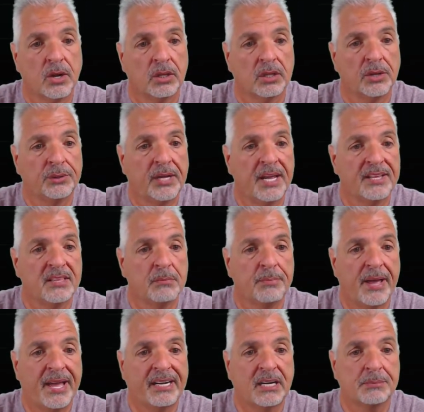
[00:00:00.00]
Locate the
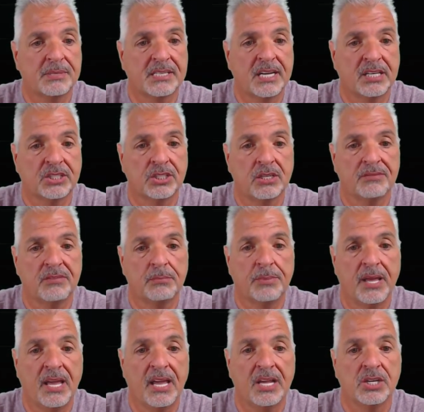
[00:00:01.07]
backup section of the
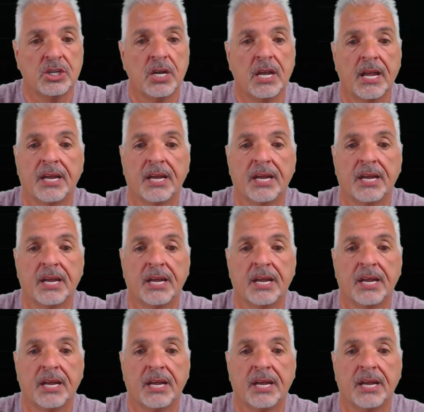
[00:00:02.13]
page